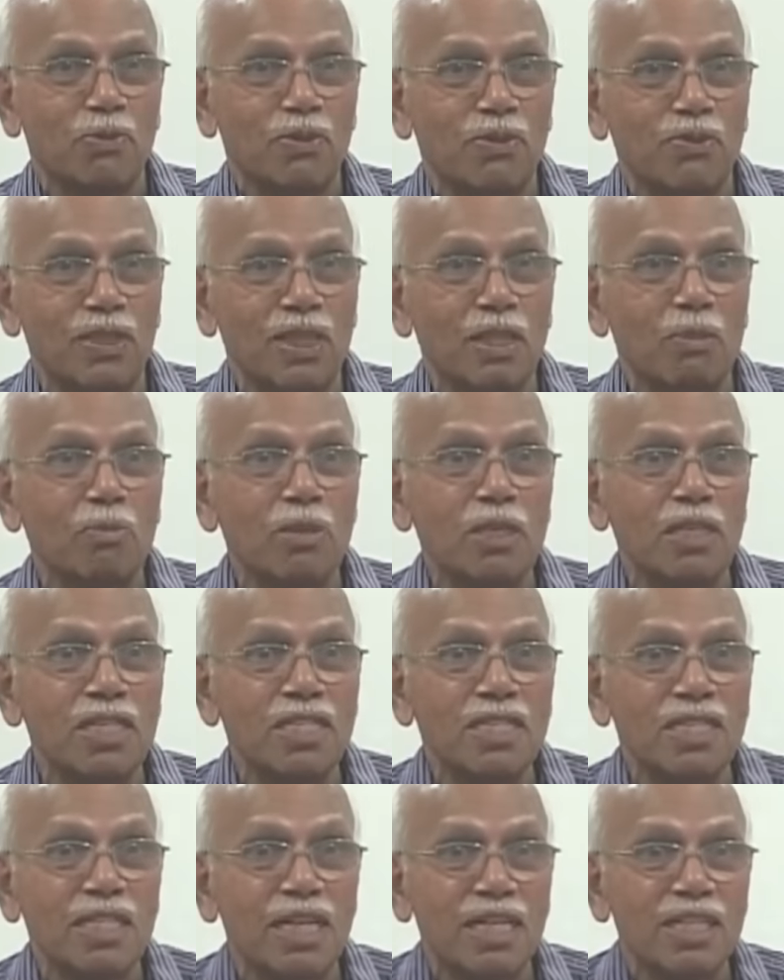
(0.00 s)
When the birds
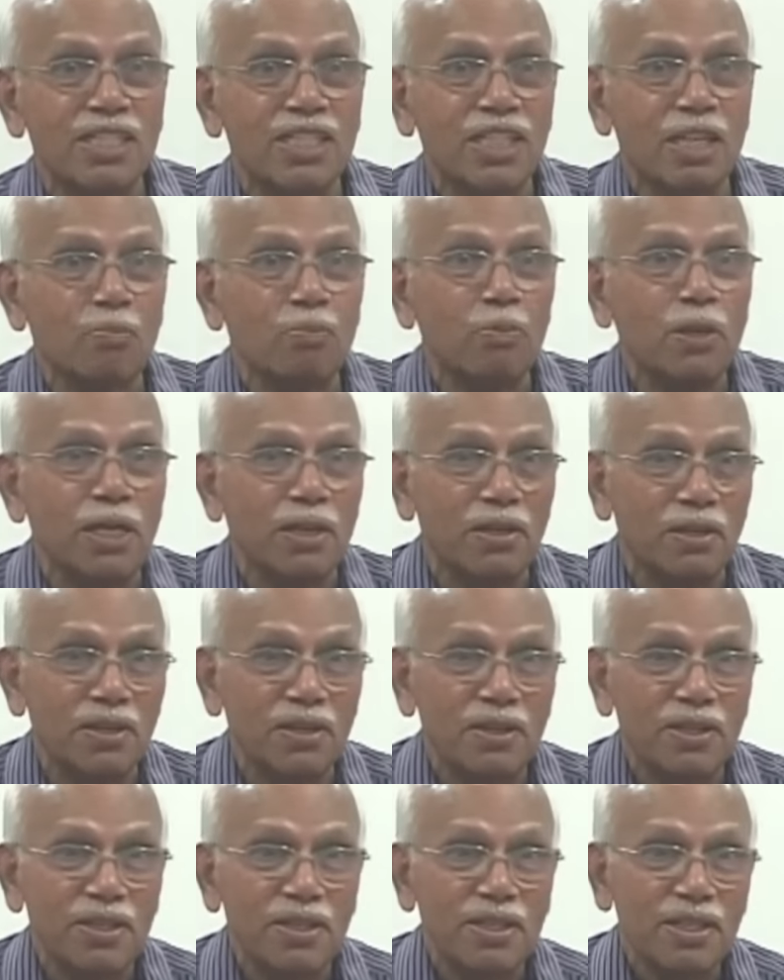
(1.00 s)
start chirping,
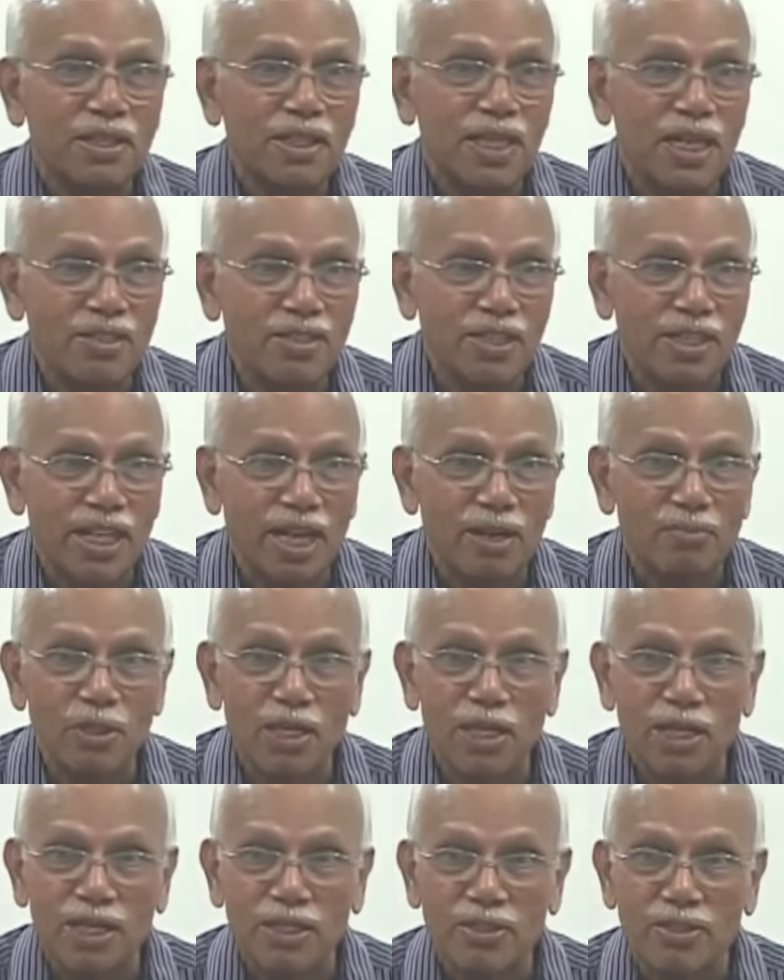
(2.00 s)
that's the time
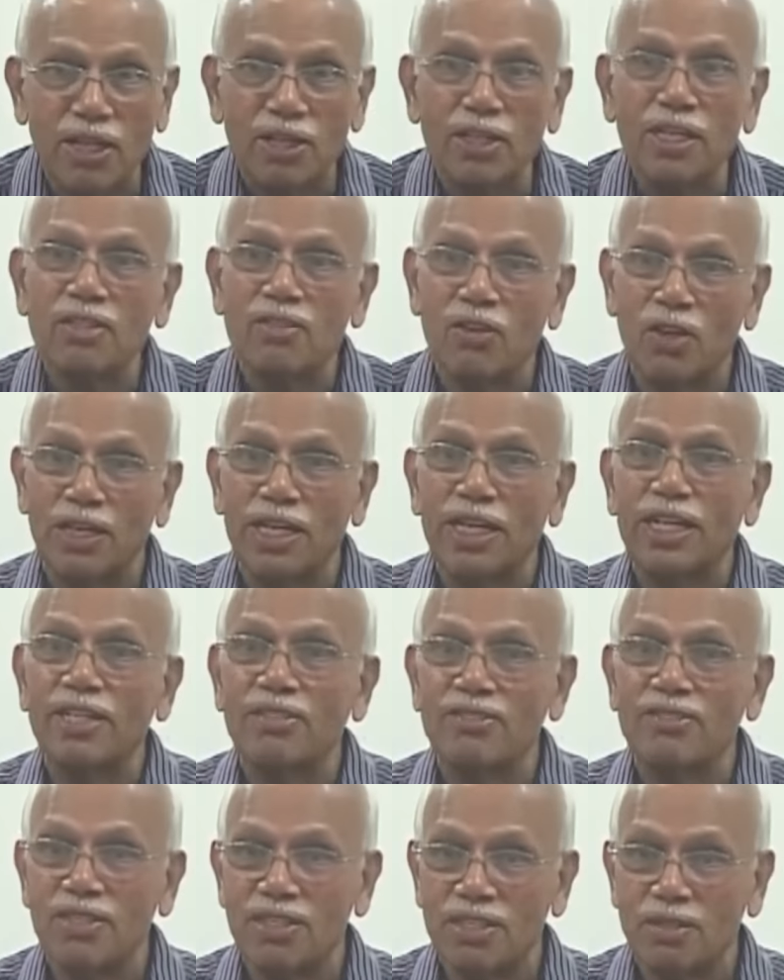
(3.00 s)
the sun has already
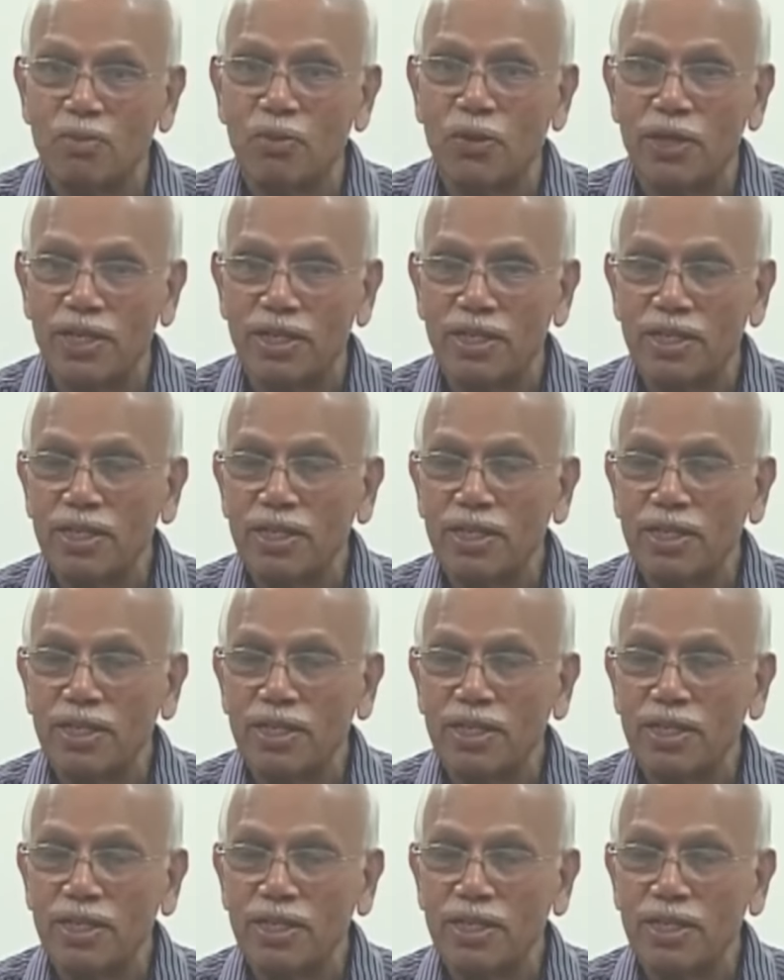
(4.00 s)
risen somewhere.